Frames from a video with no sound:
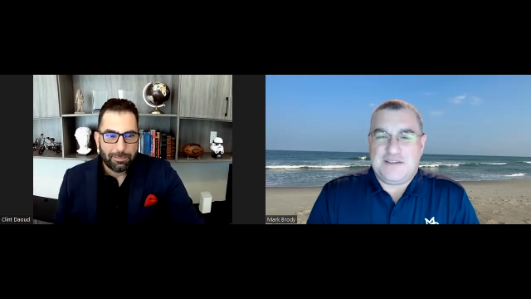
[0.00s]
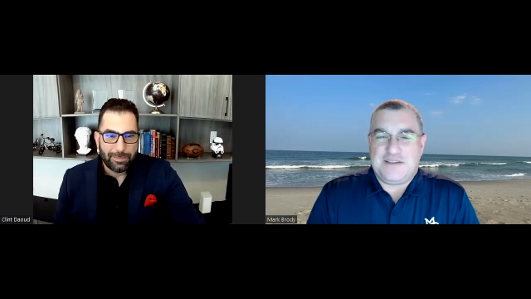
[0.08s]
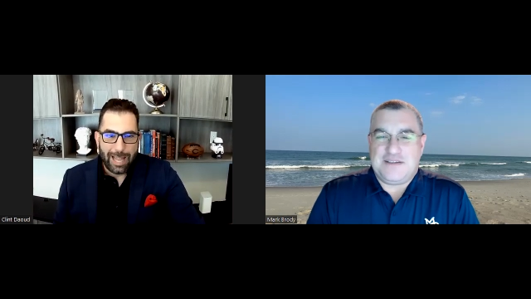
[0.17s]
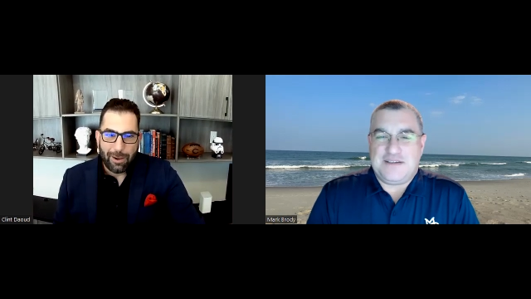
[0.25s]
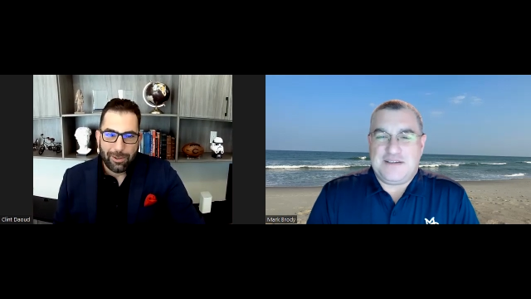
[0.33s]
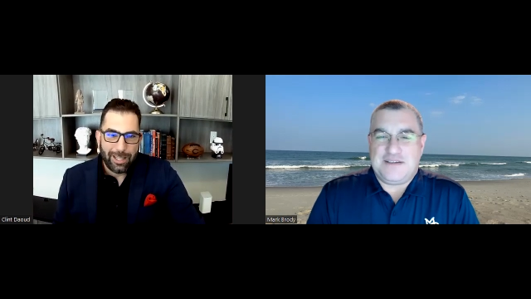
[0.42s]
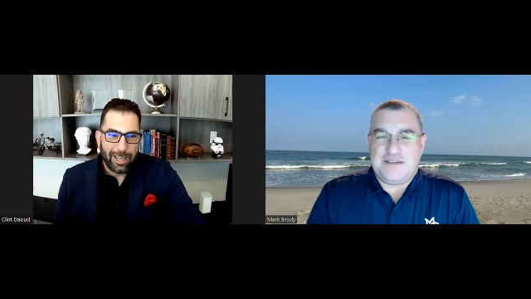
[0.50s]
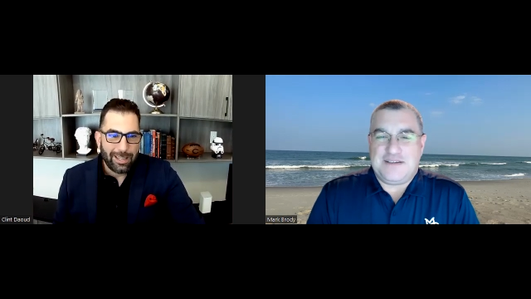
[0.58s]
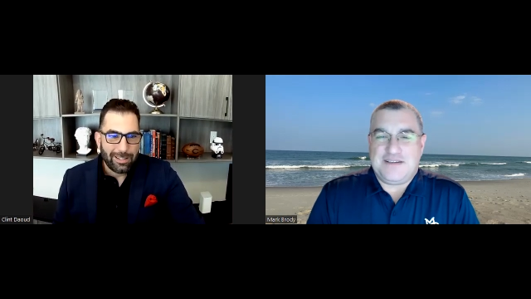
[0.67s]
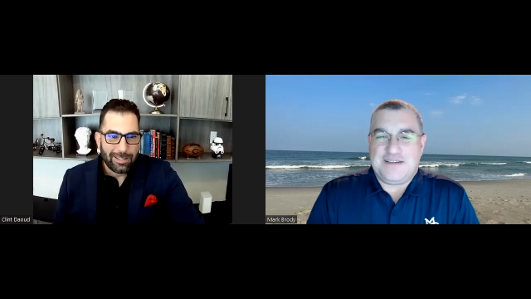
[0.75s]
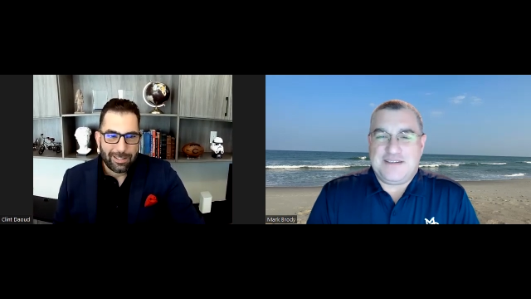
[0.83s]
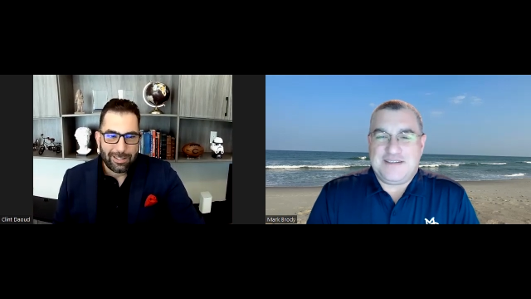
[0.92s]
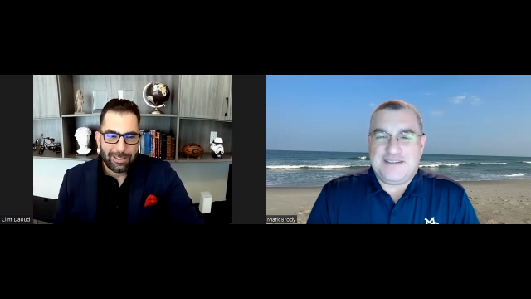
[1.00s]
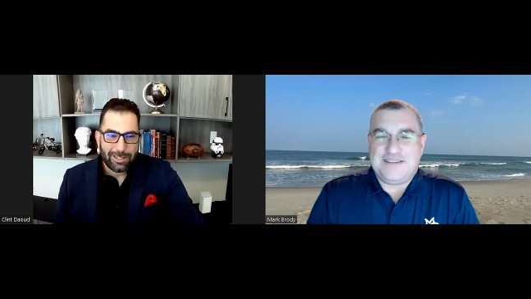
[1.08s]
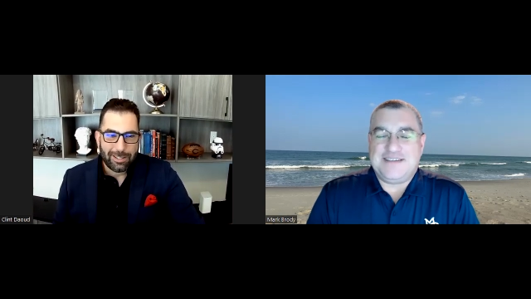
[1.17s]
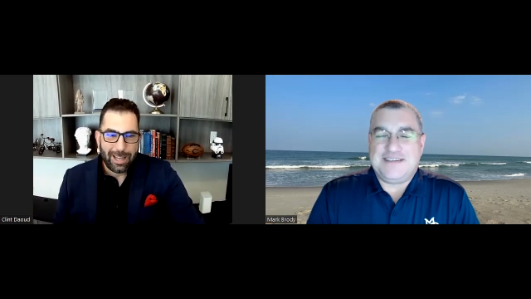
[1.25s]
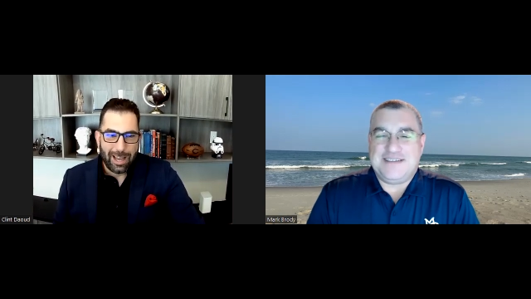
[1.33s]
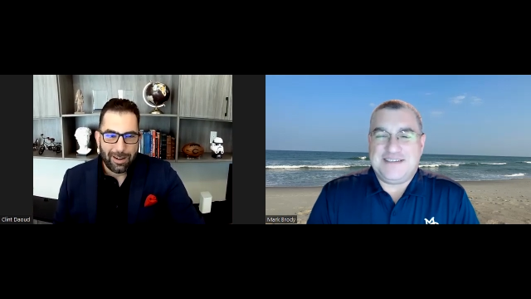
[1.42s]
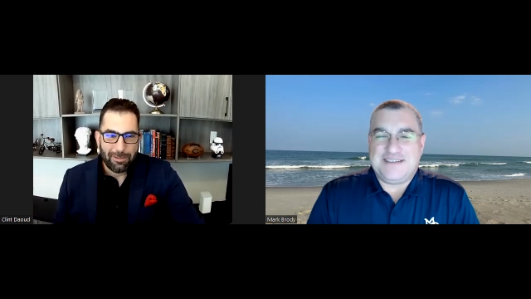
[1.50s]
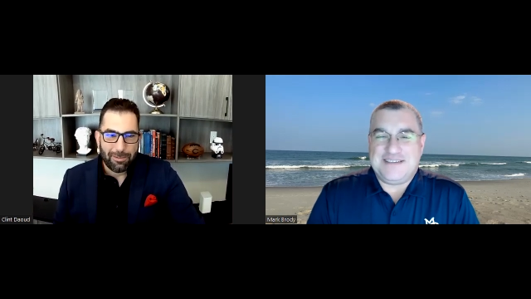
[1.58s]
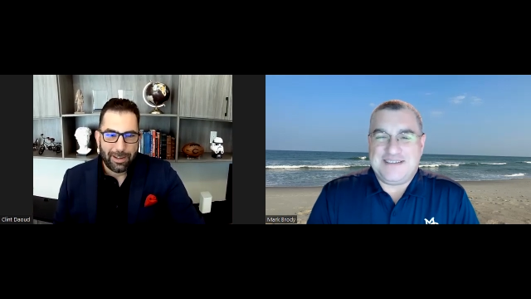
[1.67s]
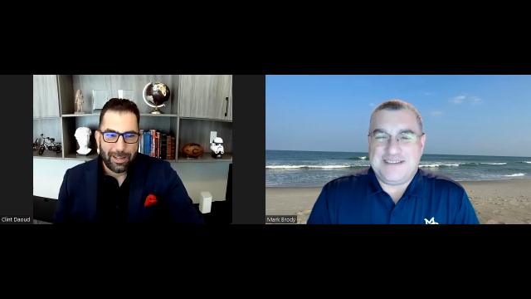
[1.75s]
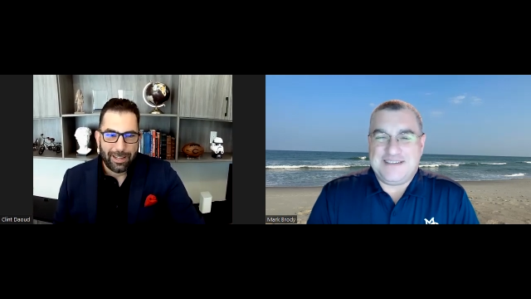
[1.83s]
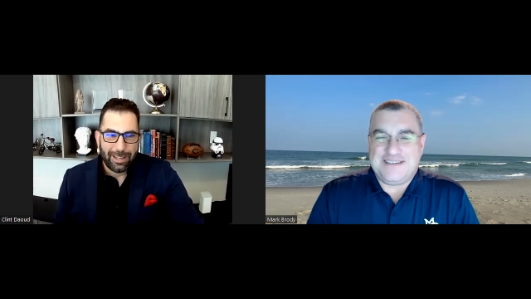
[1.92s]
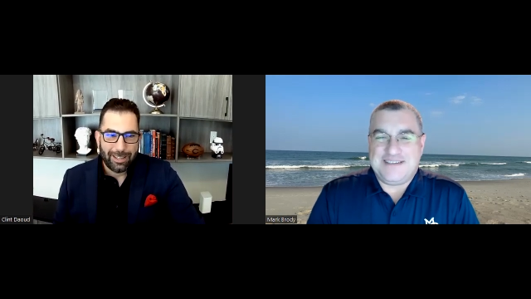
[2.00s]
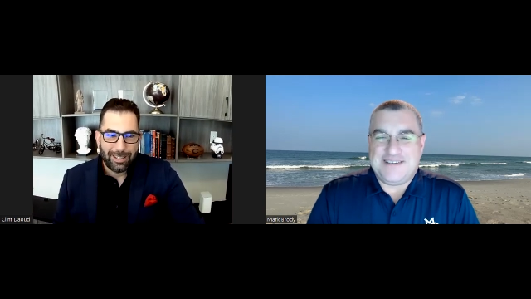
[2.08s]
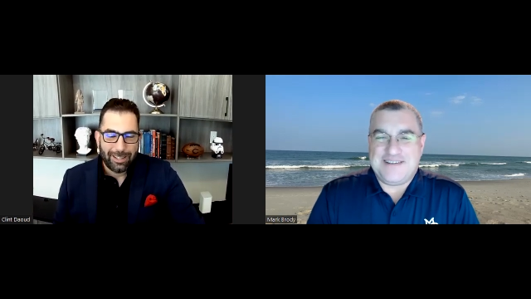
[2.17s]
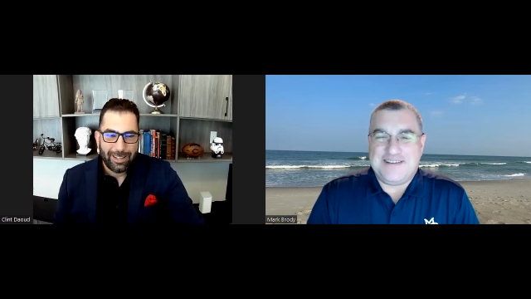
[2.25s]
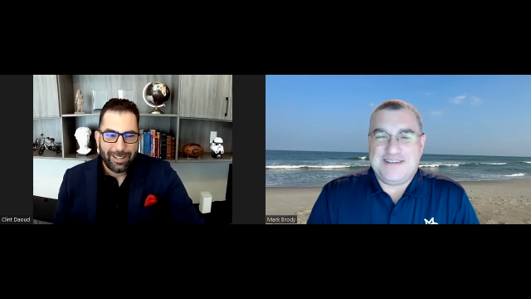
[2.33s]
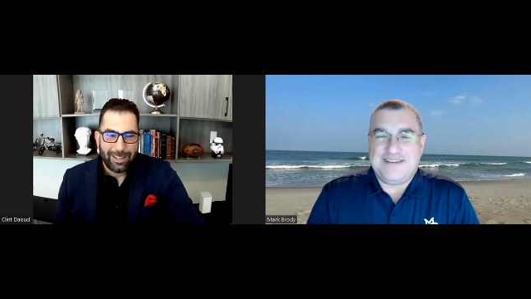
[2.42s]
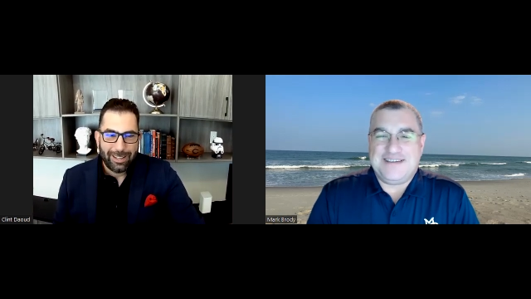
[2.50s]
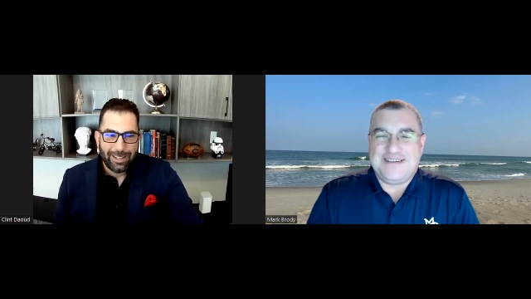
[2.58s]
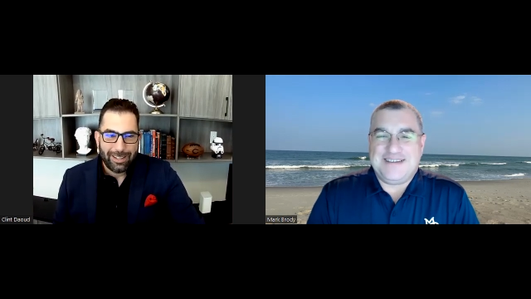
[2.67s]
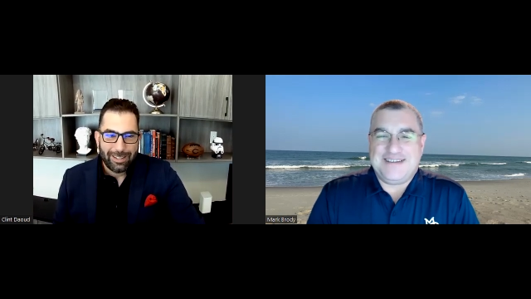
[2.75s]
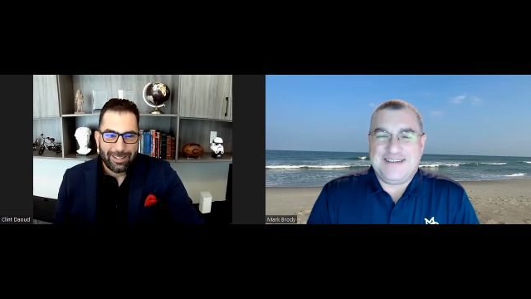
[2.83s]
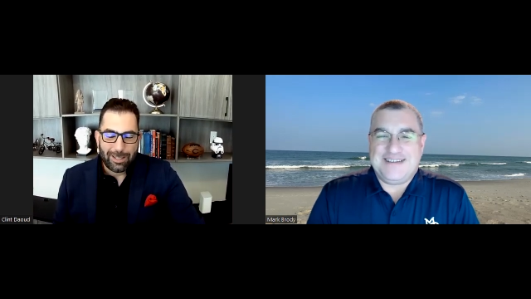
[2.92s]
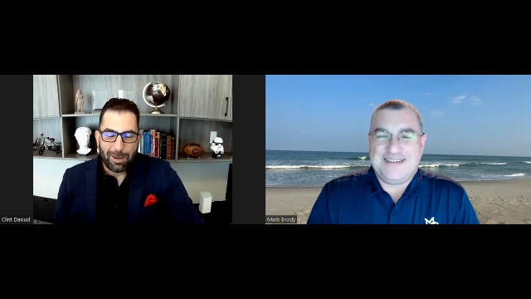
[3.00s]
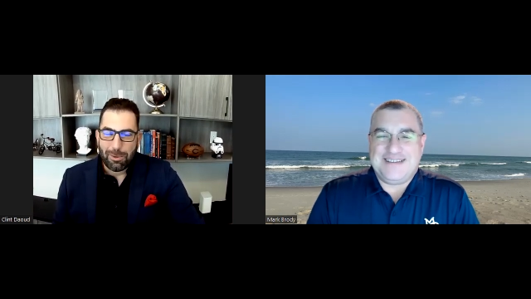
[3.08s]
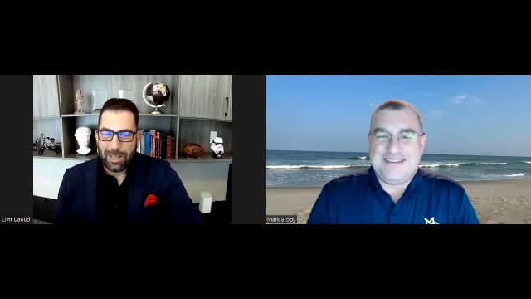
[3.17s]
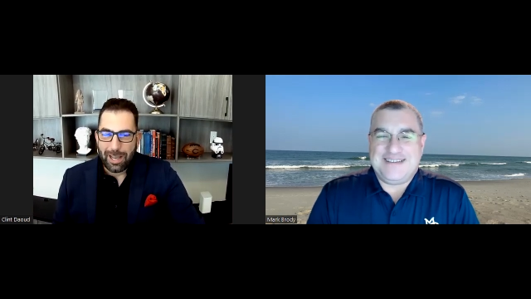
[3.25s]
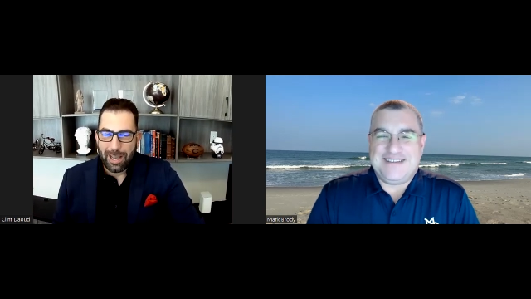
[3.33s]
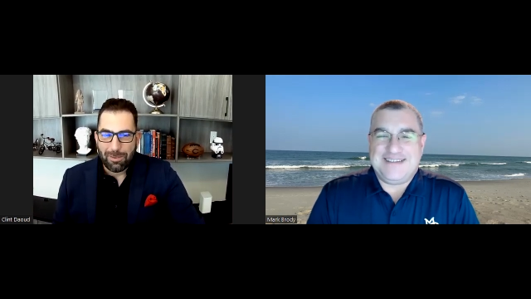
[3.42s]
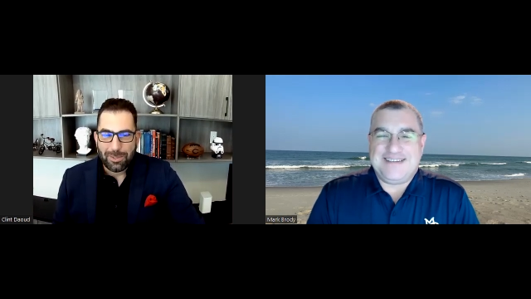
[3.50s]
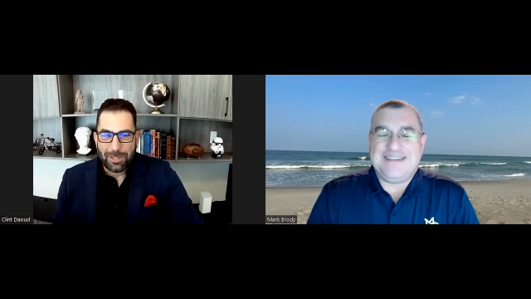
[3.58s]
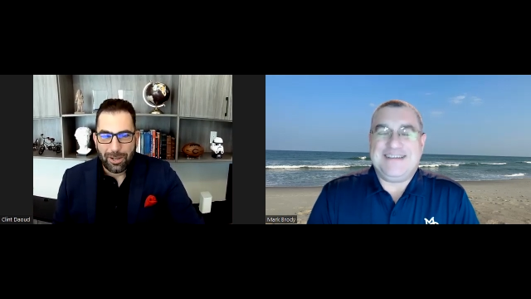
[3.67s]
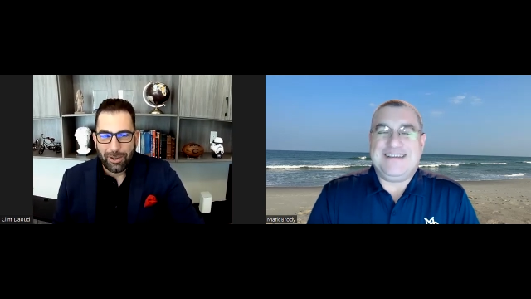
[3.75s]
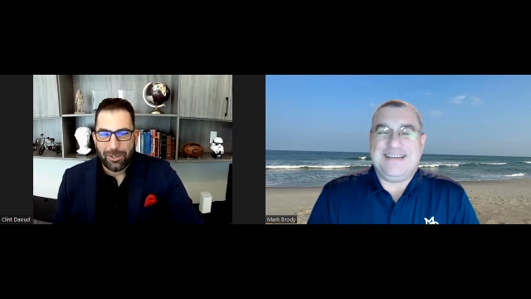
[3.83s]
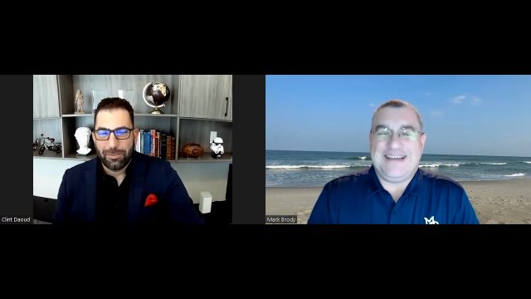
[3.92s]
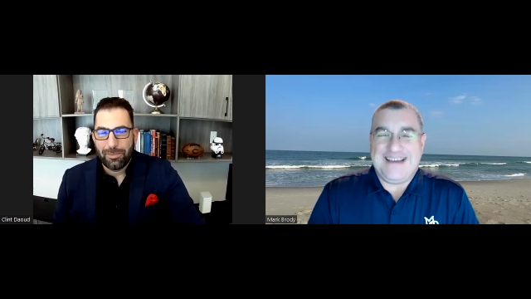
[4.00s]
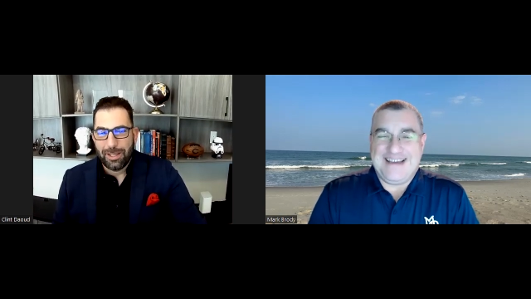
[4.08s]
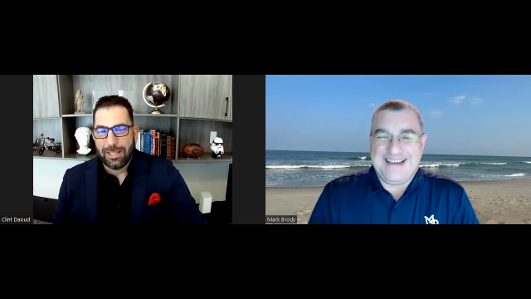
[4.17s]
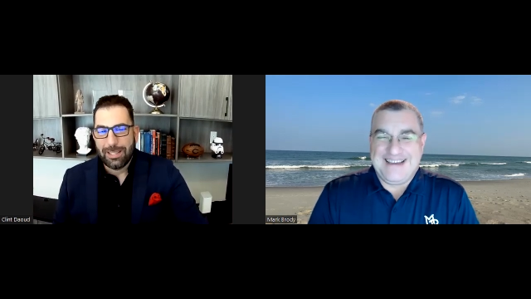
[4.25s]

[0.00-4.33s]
Speaker 1: Nowadays it's just kind of summertime. So in the